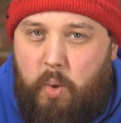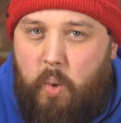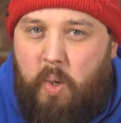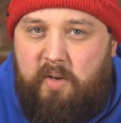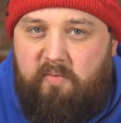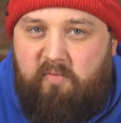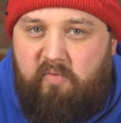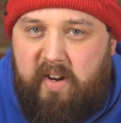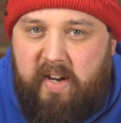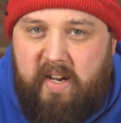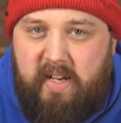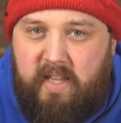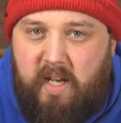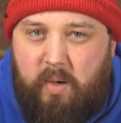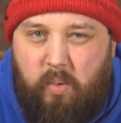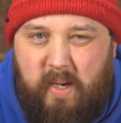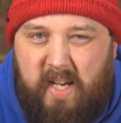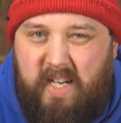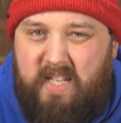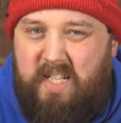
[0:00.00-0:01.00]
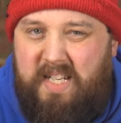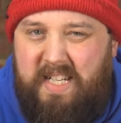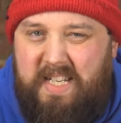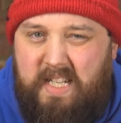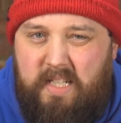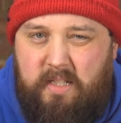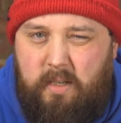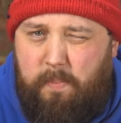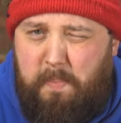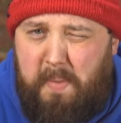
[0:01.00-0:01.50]
quite rare that we actually
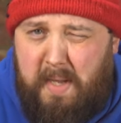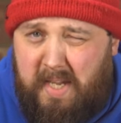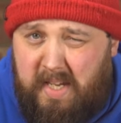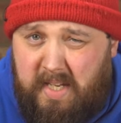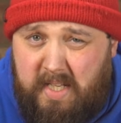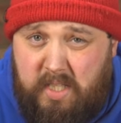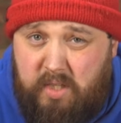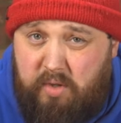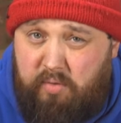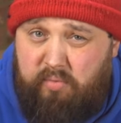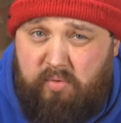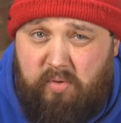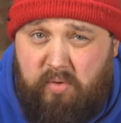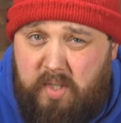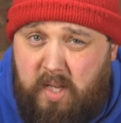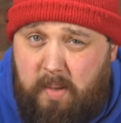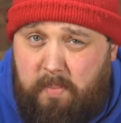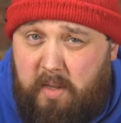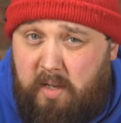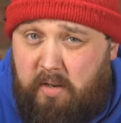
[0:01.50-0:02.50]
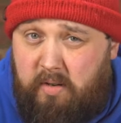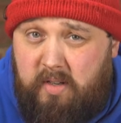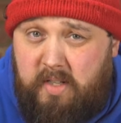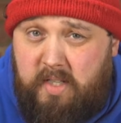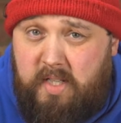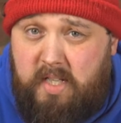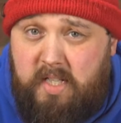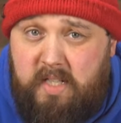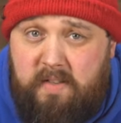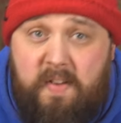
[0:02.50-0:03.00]
need to pierce through something on a
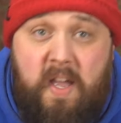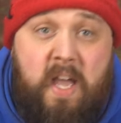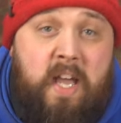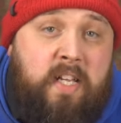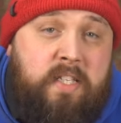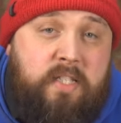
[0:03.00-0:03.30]
dive,